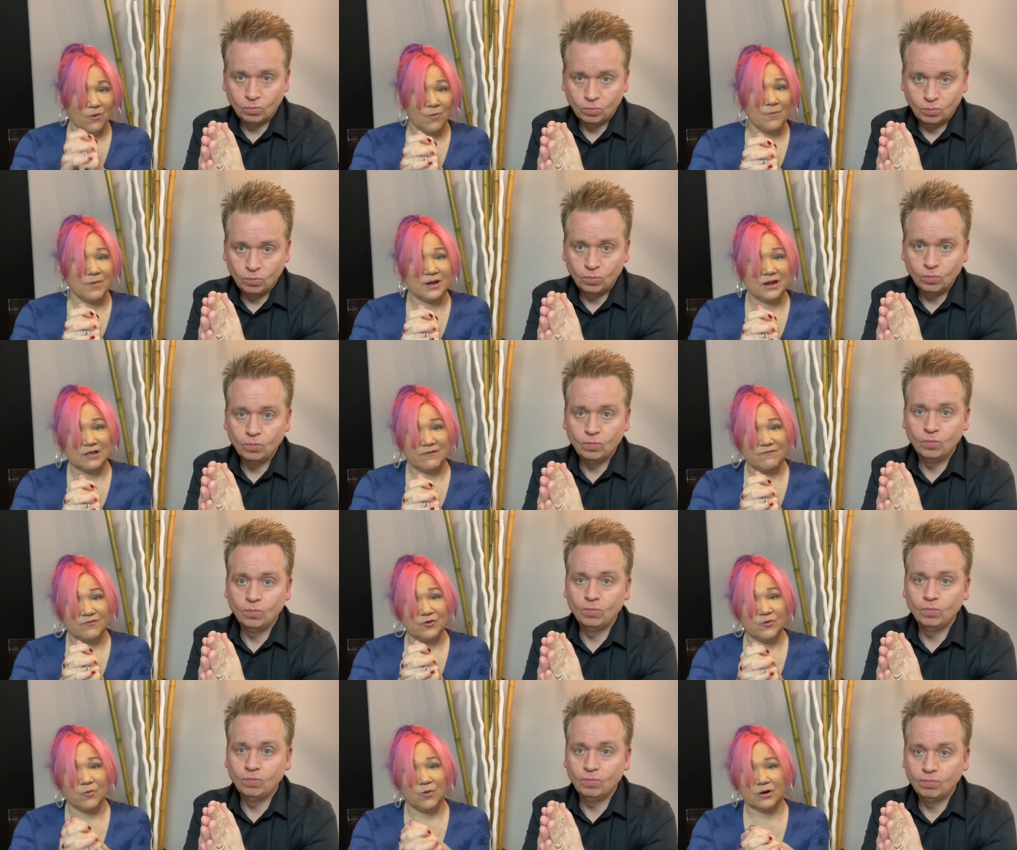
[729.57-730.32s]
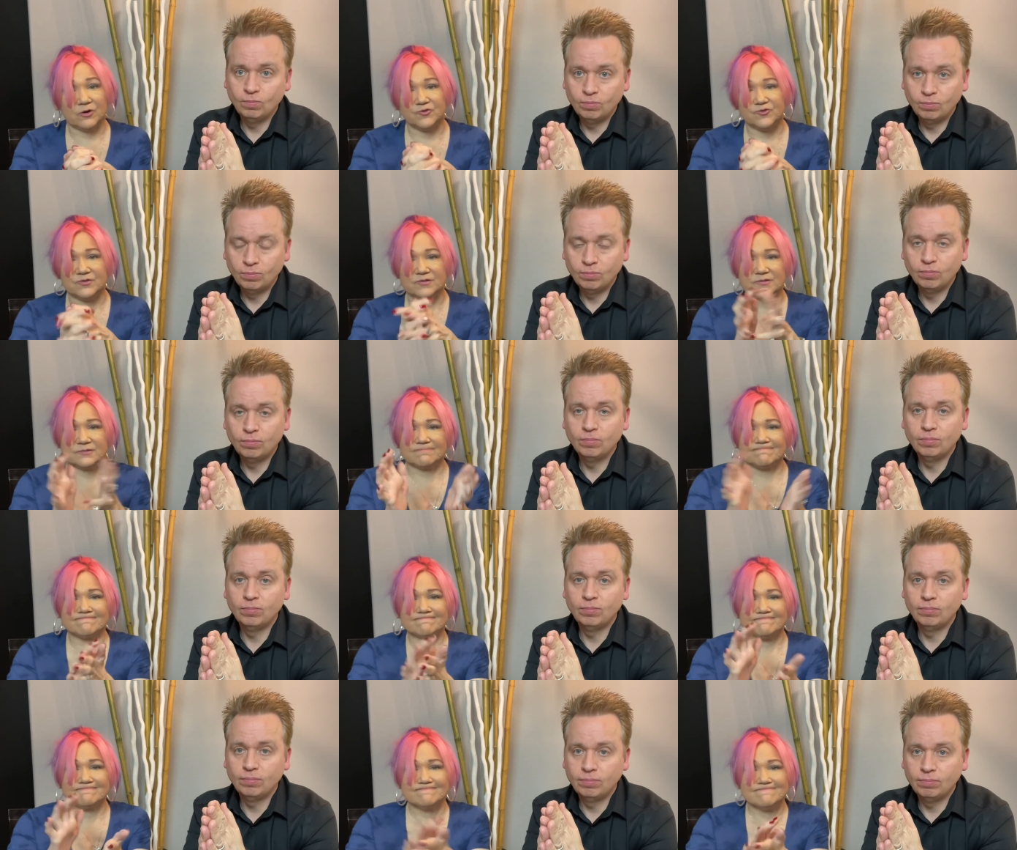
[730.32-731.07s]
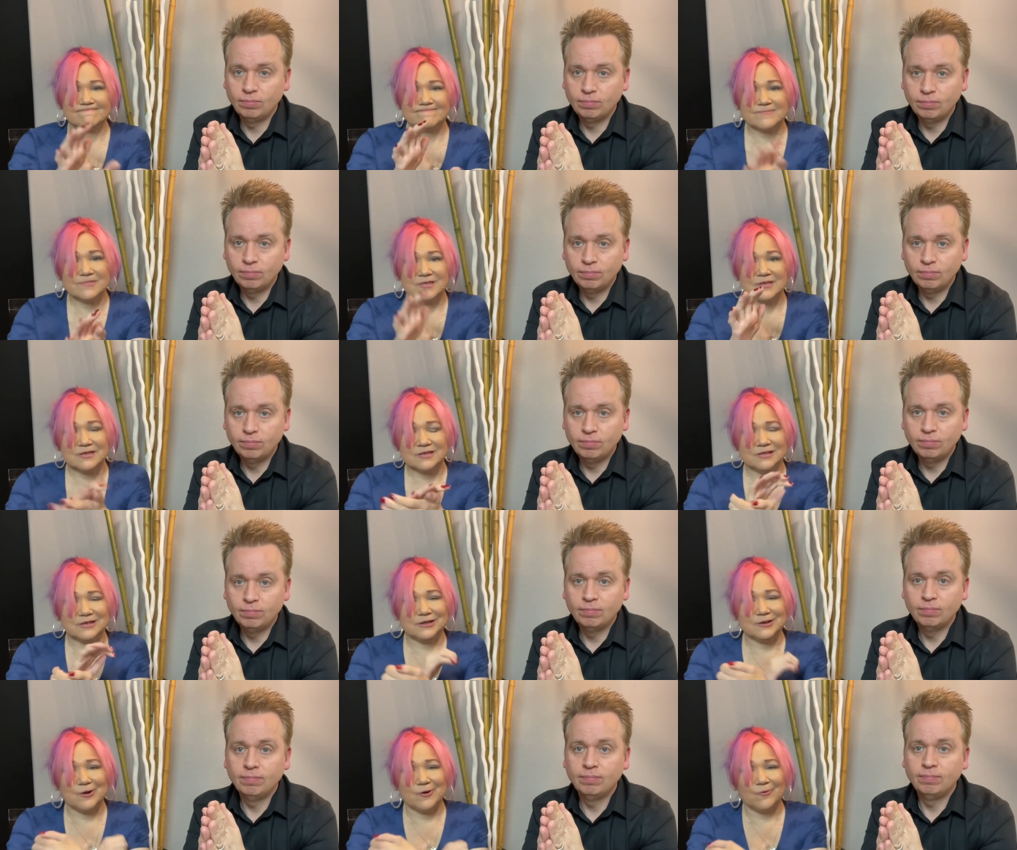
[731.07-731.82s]
Speaker 1: many of you are just,
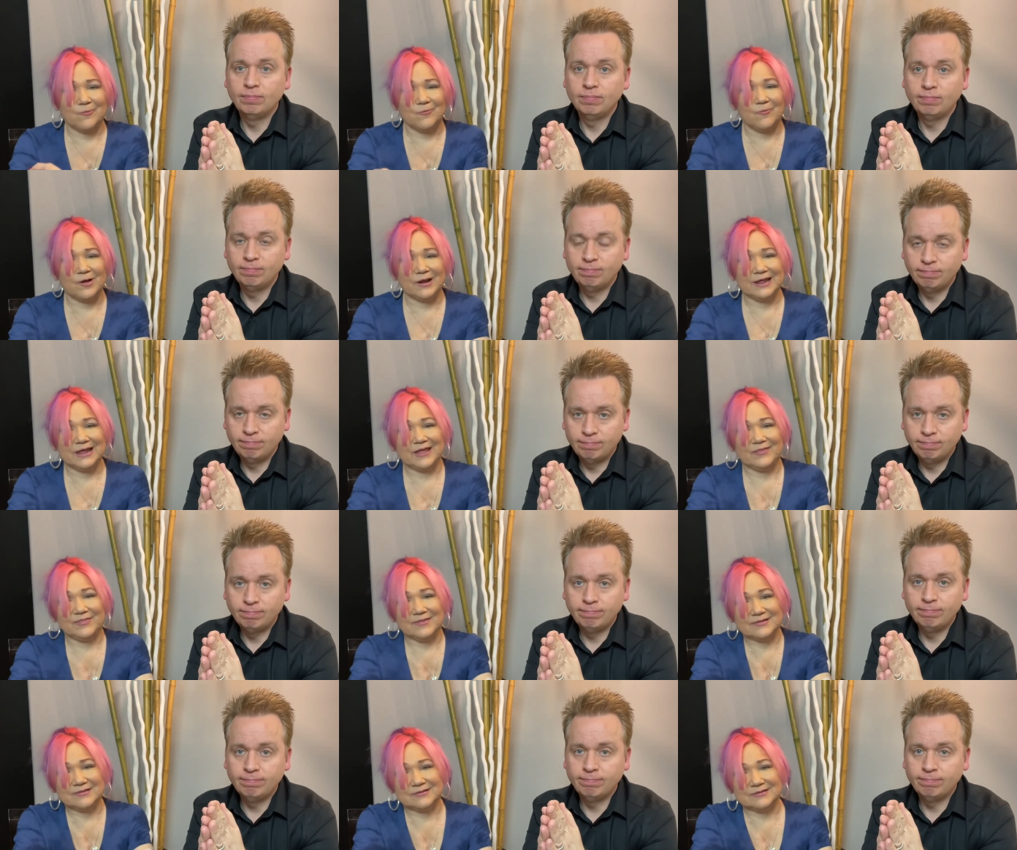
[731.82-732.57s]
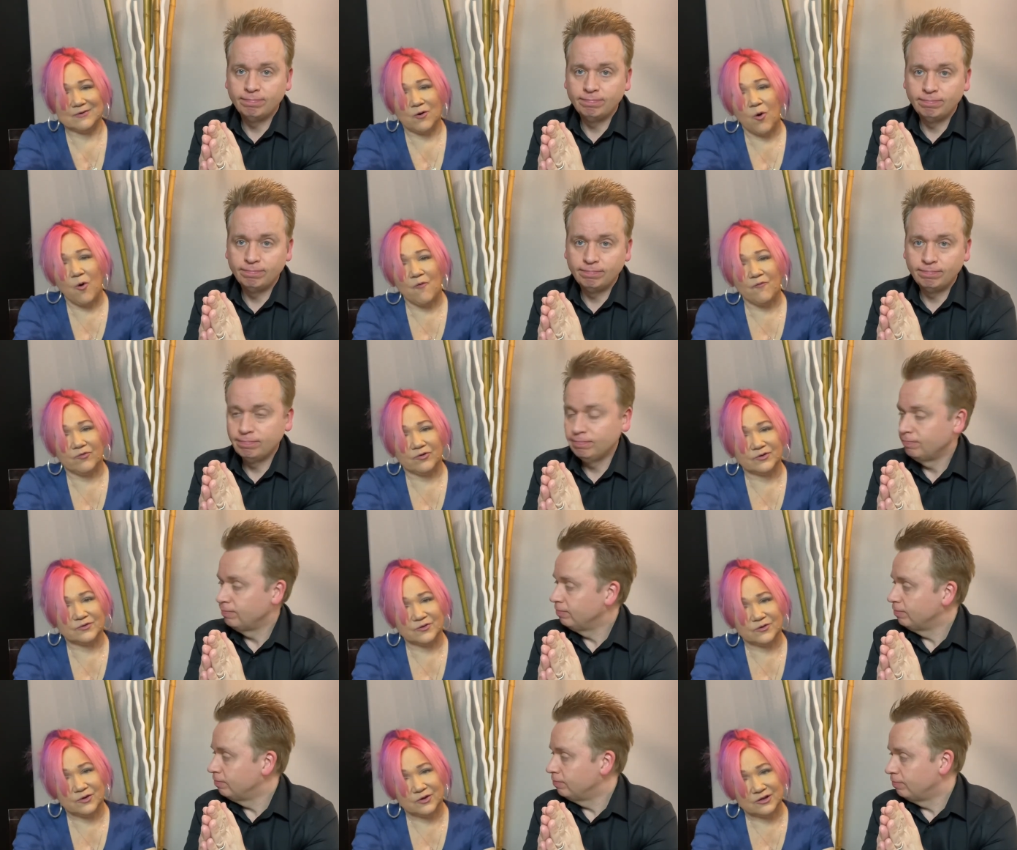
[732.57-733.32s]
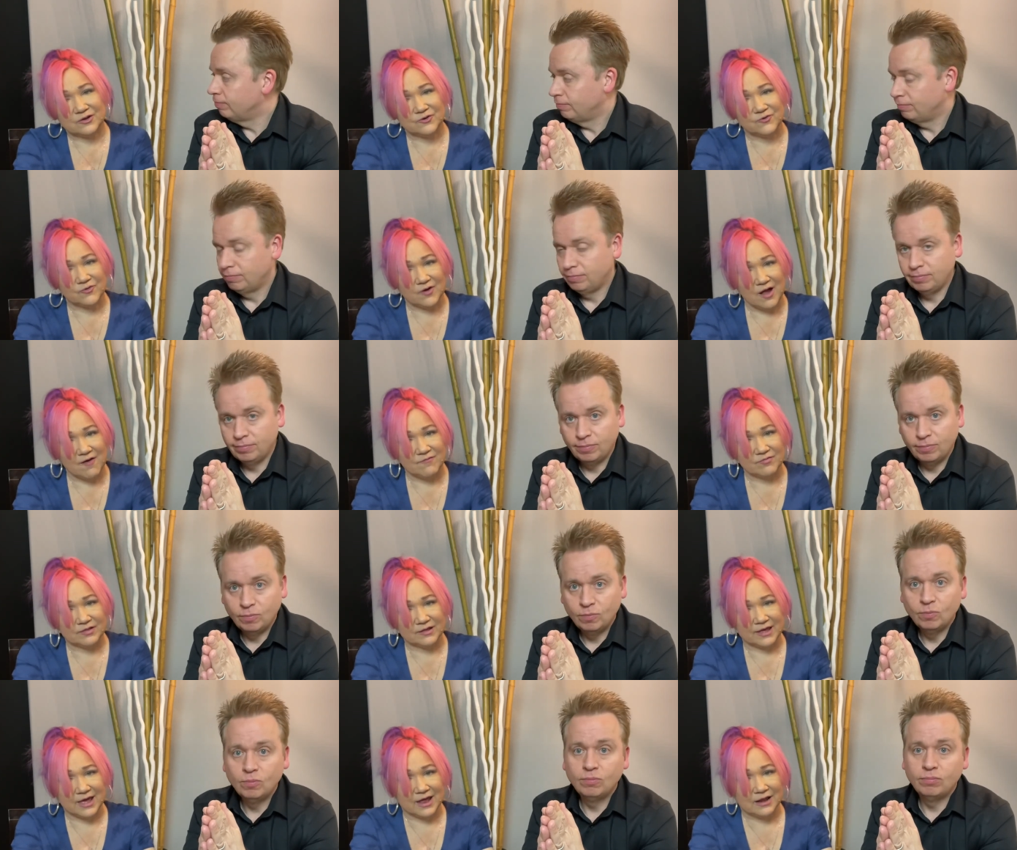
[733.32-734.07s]
you know, want to get this over so you can
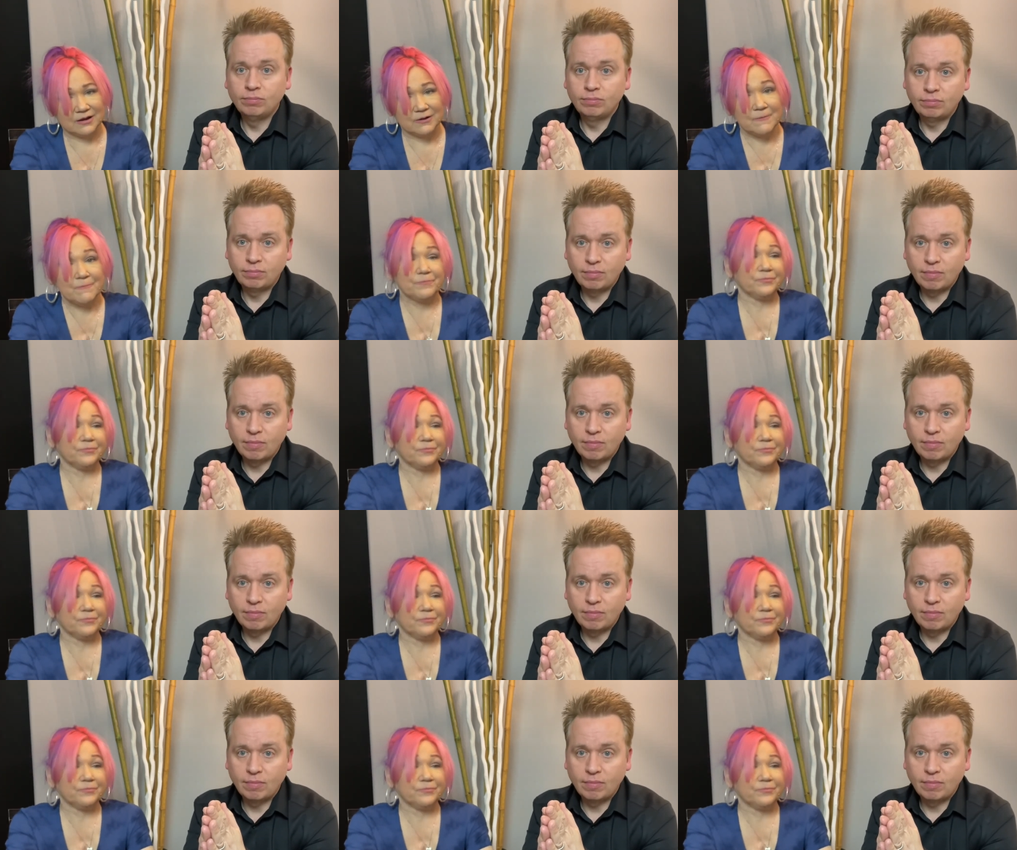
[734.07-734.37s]
travel again.